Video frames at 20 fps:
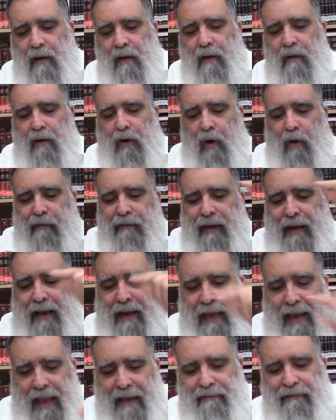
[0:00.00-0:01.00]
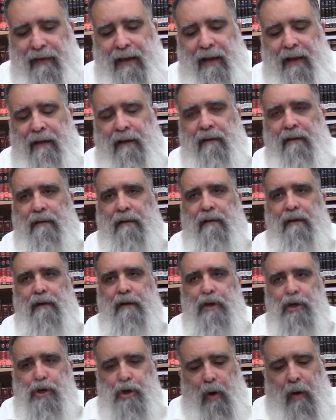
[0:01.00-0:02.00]
Chover chever,
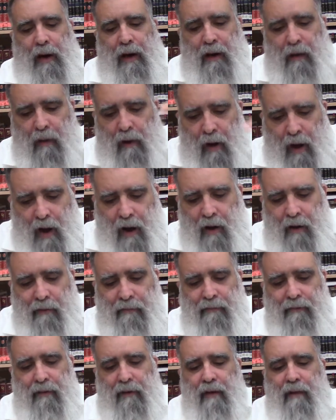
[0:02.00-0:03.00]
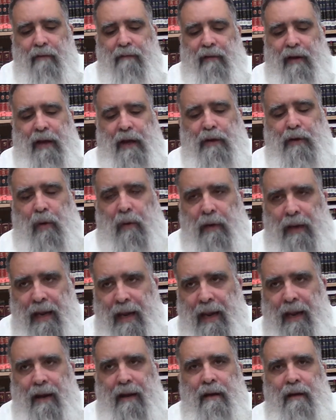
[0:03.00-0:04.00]
shoel ov,
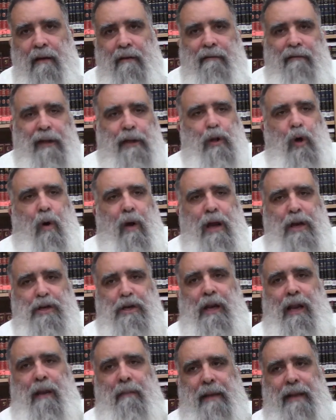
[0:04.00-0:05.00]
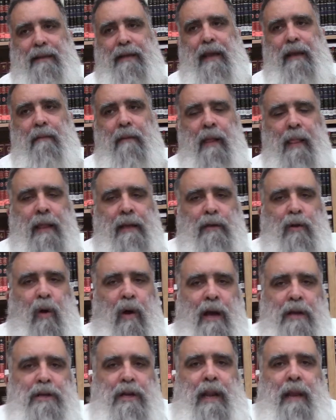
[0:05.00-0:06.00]
V'yedoni v'doresh el hamitim.
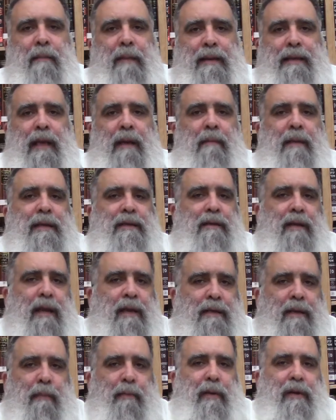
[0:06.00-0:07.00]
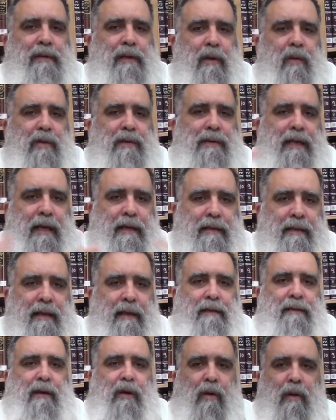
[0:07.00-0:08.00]
Doresh el hamitim is, is a person who seeks
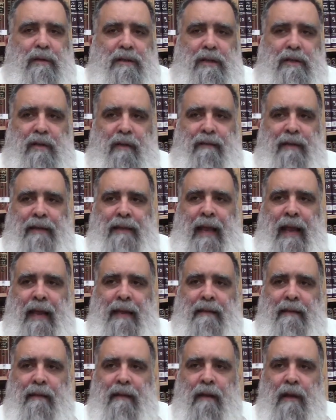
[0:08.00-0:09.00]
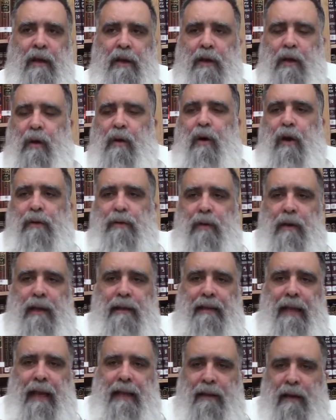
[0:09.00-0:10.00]
the closeness of the dead. You go to
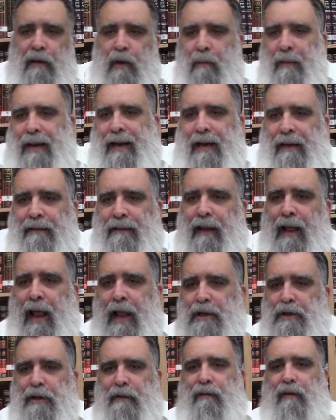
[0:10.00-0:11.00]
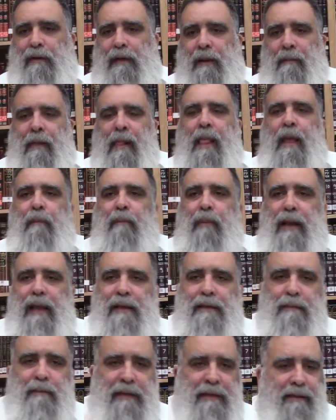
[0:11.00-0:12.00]
the dead and you make a drasha for them.
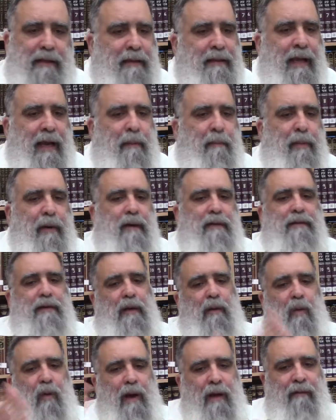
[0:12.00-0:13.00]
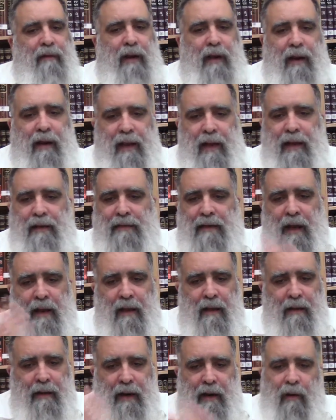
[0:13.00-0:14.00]
Please, Mister Dead Person, whoever it is,
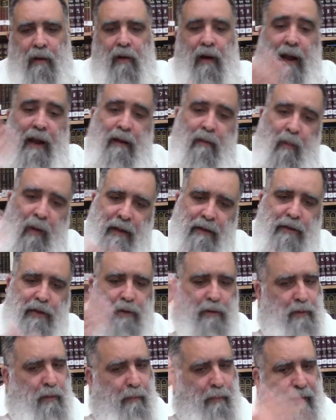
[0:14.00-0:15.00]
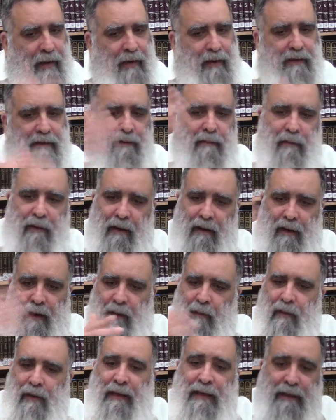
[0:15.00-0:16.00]
you know, I want you to please, I
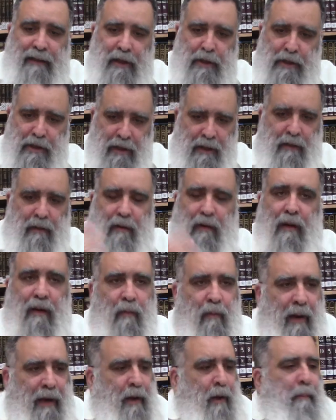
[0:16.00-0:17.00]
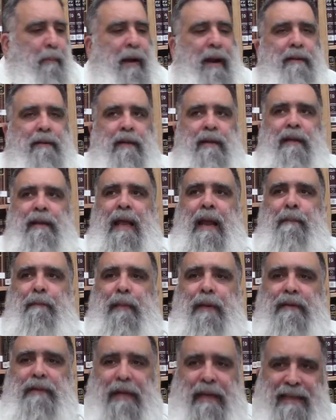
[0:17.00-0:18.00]
won't need a shidduch. Why are you praying to the dead
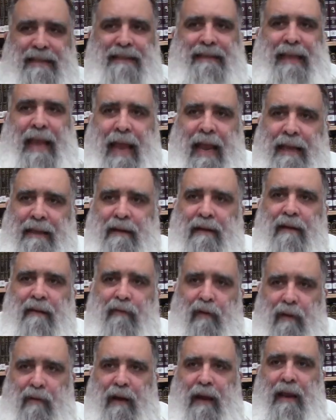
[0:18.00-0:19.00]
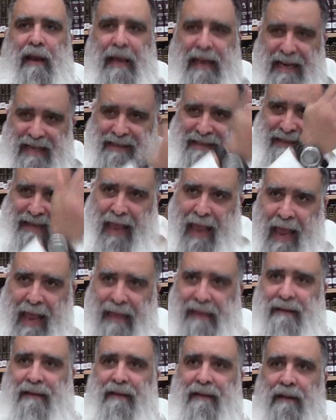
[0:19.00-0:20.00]
person? He's dead. For Christ. He's
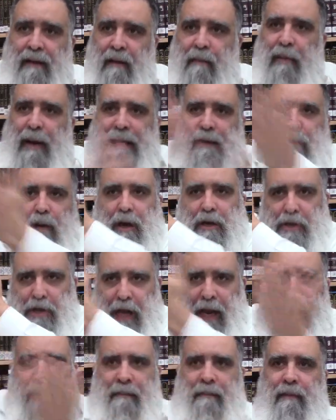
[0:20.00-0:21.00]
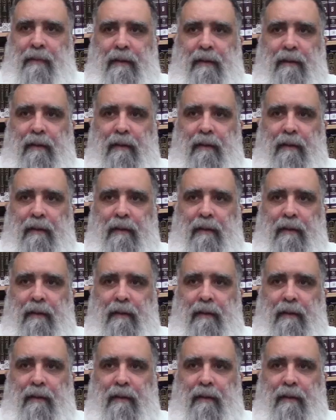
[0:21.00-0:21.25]
dead. Pray to Hashem.